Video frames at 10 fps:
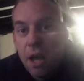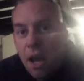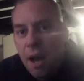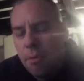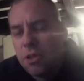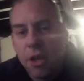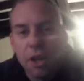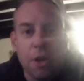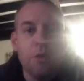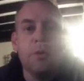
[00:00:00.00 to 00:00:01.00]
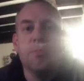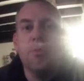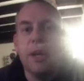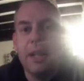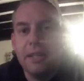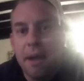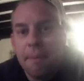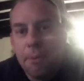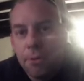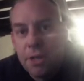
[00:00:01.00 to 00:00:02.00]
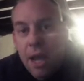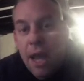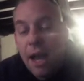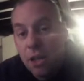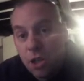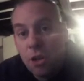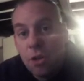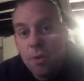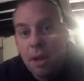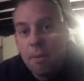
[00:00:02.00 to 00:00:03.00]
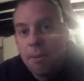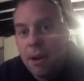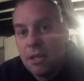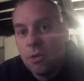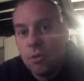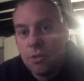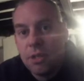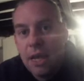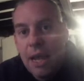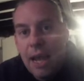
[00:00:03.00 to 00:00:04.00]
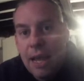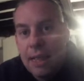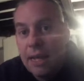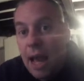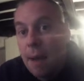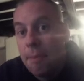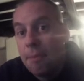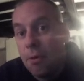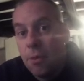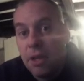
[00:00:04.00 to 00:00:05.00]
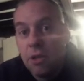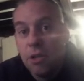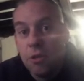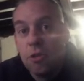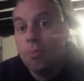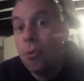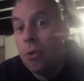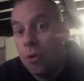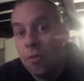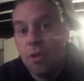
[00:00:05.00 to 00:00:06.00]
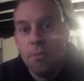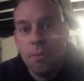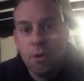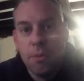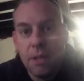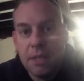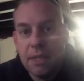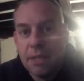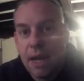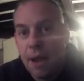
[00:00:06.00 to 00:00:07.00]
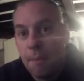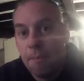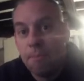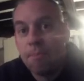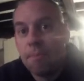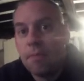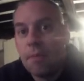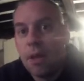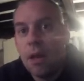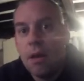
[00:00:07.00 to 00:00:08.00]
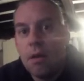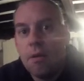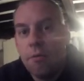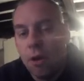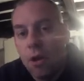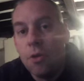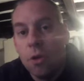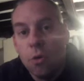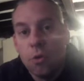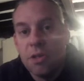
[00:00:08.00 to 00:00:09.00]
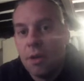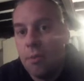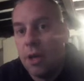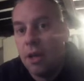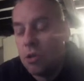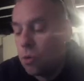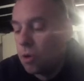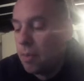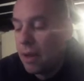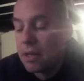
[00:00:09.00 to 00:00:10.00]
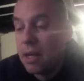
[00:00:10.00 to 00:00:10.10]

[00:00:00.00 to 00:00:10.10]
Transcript: I'm also going to go through some worked examples and show you a couple of practicals in the lab that we can do to prove that moments follow the laws that we're going to talk about.